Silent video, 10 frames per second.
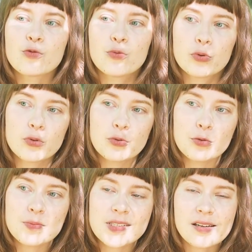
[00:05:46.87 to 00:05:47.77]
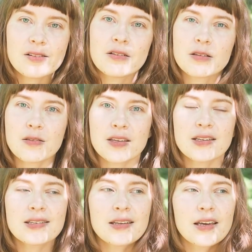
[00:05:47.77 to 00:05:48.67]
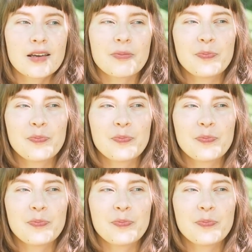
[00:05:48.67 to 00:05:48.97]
rooms and all of this, like